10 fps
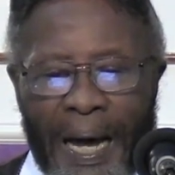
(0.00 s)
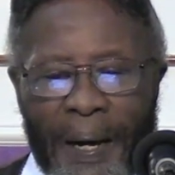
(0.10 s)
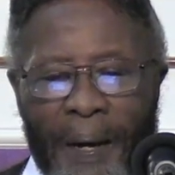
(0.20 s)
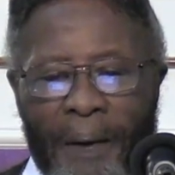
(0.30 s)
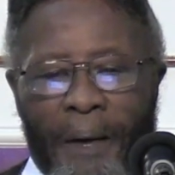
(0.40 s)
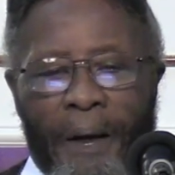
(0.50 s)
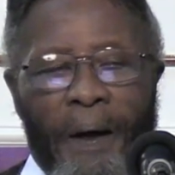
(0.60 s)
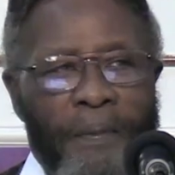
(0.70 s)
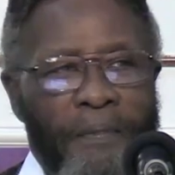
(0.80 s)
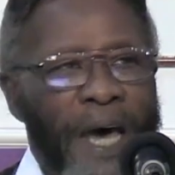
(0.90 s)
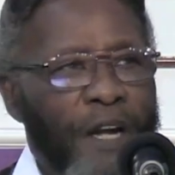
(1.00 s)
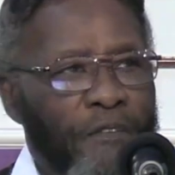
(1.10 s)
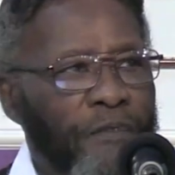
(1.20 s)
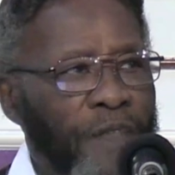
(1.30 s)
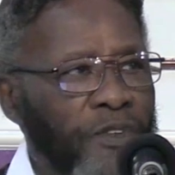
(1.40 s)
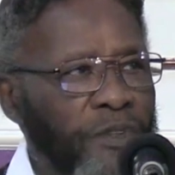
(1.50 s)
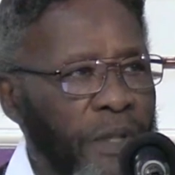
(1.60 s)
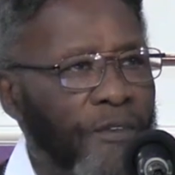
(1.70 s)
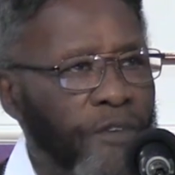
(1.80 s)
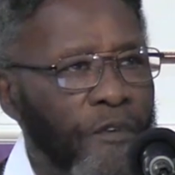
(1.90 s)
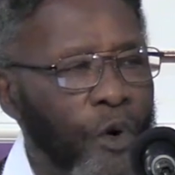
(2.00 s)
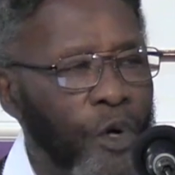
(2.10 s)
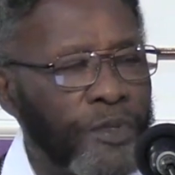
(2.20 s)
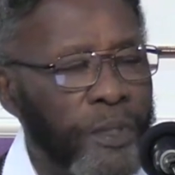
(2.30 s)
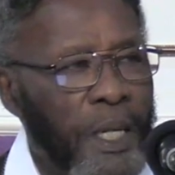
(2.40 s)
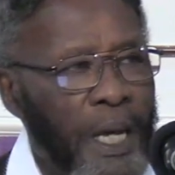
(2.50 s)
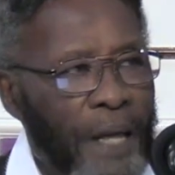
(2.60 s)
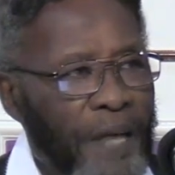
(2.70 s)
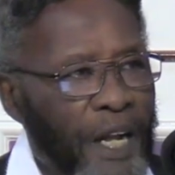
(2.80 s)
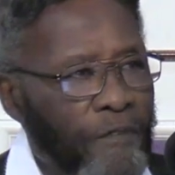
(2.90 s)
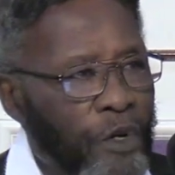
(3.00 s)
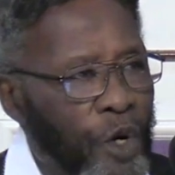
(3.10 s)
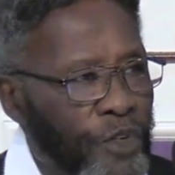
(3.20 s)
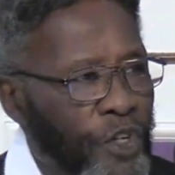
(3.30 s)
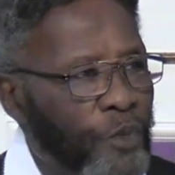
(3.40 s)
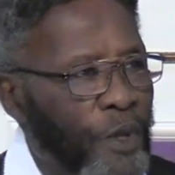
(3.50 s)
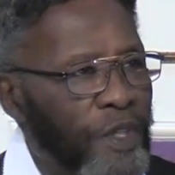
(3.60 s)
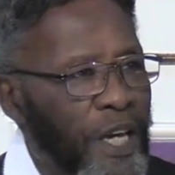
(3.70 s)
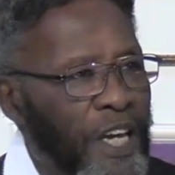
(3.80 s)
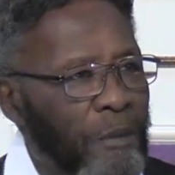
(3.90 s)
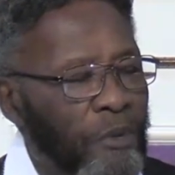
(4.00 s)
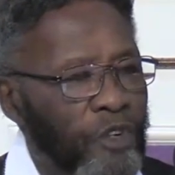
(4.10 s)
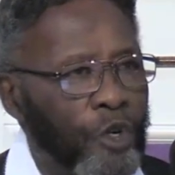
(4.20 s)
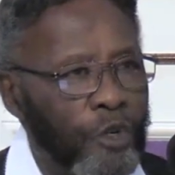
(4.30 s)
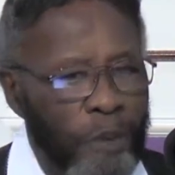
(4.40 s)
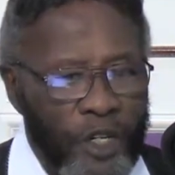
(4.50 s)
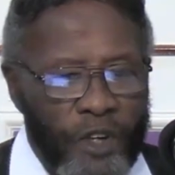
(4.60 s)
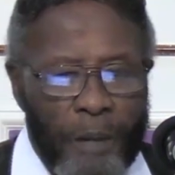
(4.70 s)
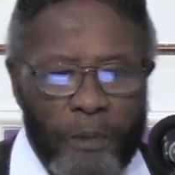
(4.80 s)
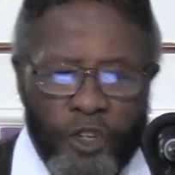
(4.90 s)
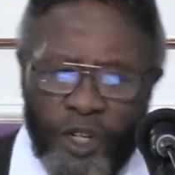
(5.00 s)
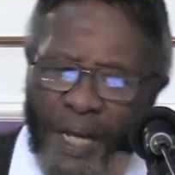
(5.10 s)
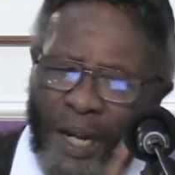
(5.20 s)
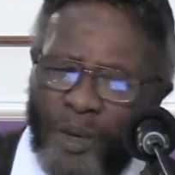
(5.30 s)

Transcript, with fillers: Uh, uh, that of, that's, that's of course, that of course is when the kingdom is going to be established.